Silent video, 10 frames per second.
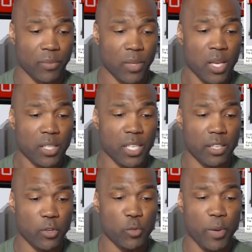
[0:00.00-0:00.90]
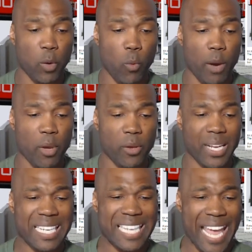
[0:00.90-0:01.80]
It says if you spend $1 million
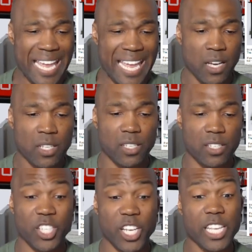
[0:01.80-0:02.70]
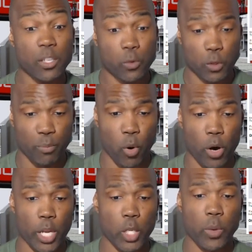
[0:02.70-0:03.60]
a day since Jesus was
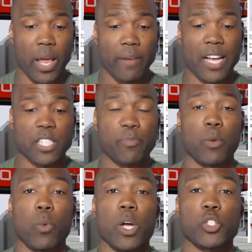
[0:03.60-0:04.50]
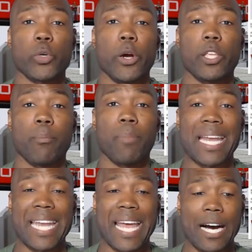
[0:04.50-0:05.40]
born, you would have not spent $1 trillion
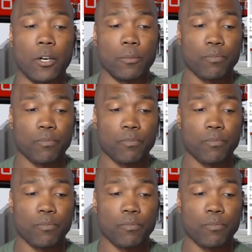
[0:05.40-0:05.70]
by now.